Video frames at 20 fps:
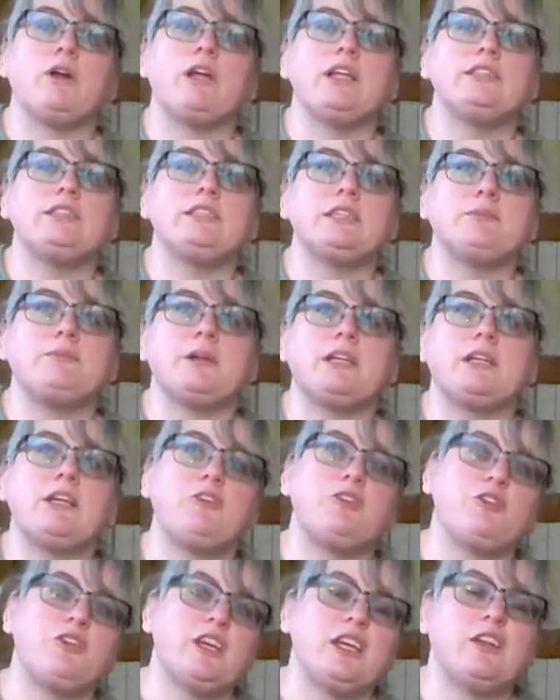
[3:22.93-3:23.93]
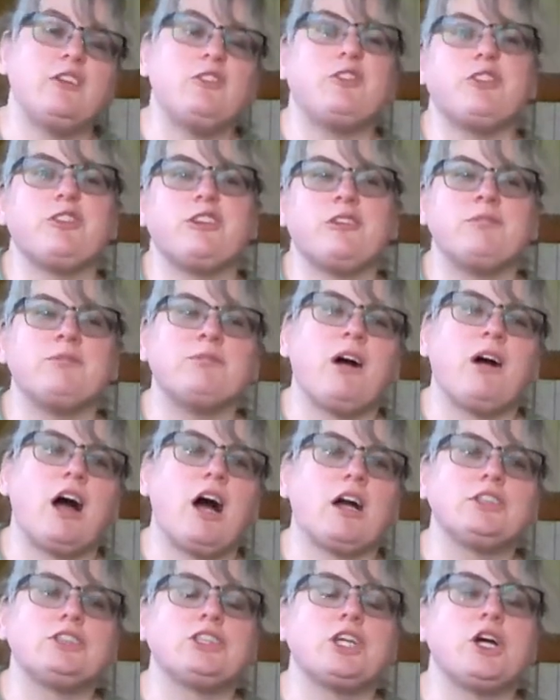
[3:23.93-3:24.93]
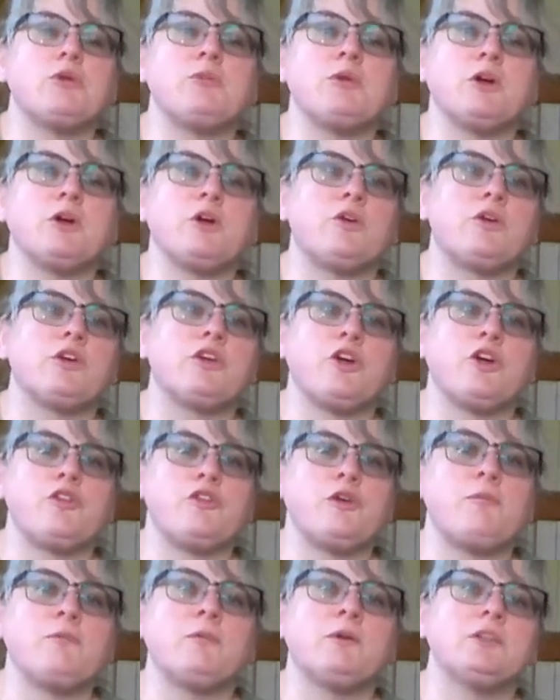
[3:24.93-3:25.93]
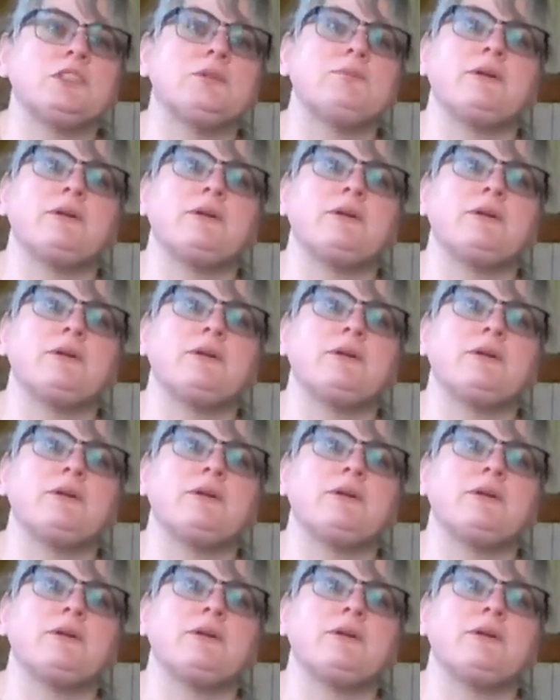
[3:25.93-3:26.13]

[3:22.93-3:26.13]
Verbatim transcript: We typically feed from October or November,